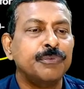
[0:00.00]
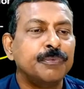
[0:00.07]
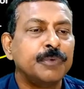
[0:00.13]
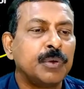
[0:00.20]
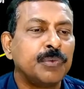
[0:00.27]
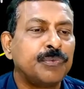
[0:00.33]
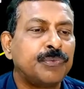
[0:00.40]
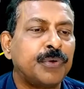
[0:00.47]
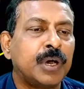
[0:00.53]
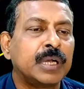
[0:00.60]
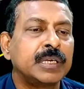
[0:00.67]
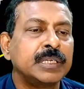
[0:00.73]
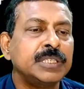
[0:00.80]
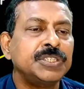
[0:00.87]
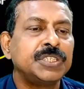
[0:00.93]
for
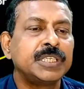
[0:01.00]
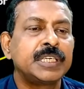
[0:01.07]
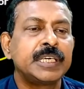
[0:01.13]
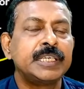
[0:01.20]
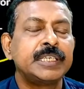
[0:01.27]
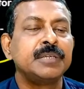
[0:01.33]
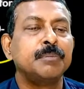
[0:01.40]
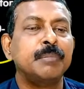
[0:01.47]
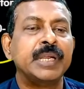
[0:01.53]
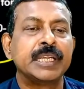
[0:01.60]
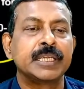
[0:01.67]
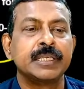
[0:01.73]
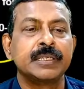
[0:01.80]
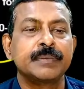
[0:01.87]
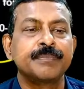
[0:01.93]
regenerative
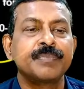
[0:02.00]
braking,